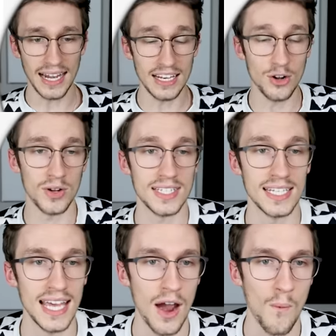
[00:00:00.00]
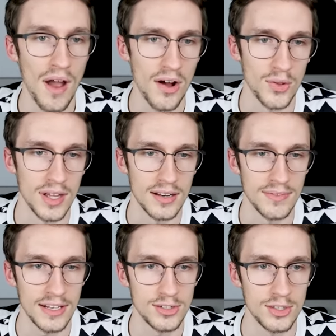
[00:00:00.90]
I didn't know it did that well. Then
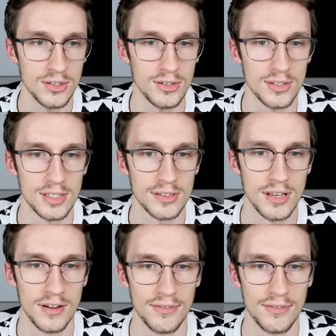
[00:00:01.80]
Avengers,